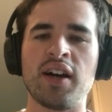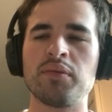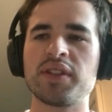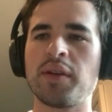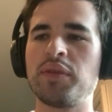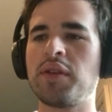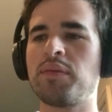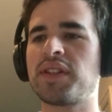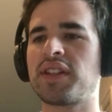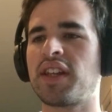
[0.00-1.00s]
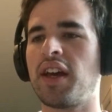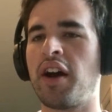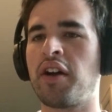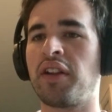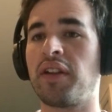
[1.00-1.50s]
Some teams
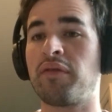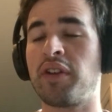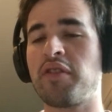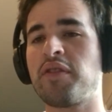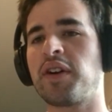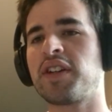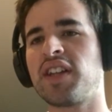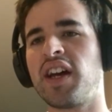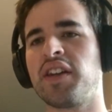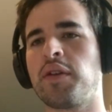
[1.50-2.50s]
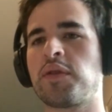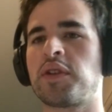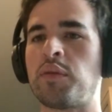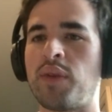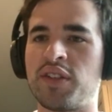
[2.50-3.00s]
are very focused on
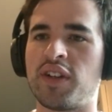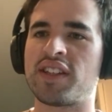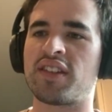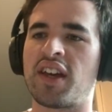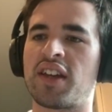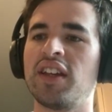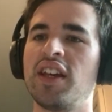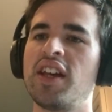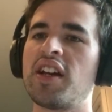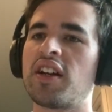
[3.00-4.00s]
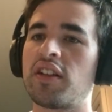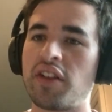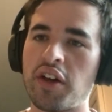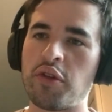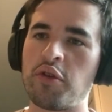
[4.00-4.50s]
user metrics like
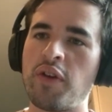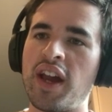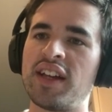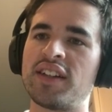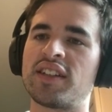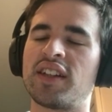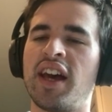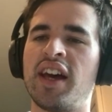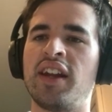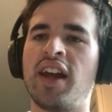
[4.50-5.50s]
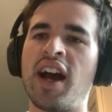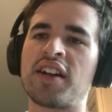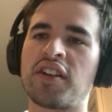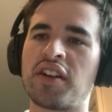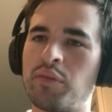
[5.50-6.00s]
click-through rate and
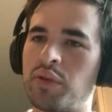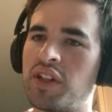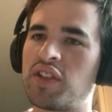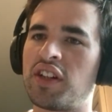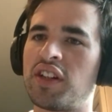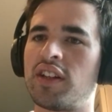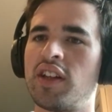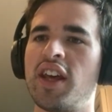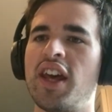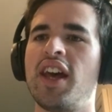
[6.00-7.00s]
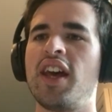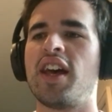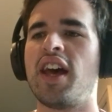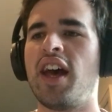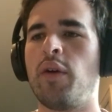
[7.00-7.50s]
action completion,
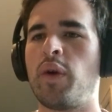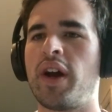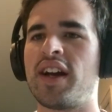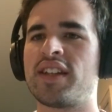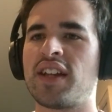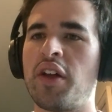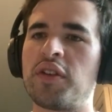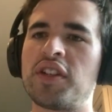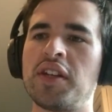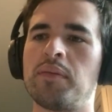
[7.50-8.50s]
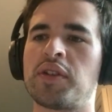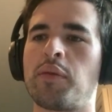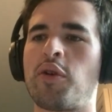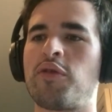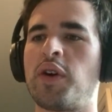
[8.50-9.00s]
whereas other teams are
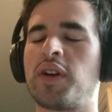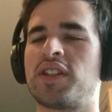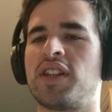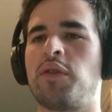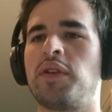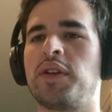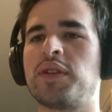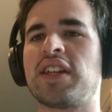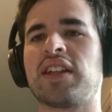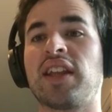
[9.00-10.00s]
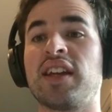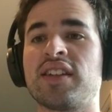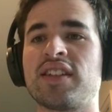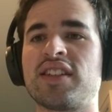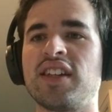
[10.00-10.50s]
more focused on reducing
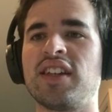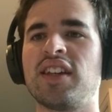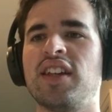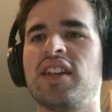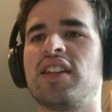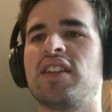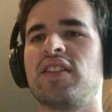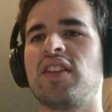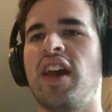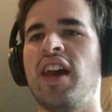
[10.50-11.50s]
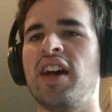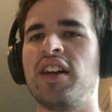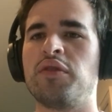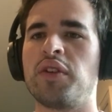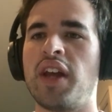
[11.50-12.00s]
latency
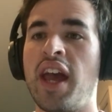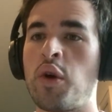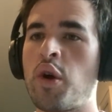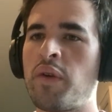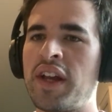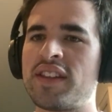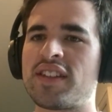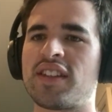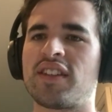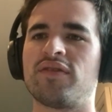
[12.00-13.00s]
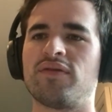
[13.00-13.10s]
and error rates.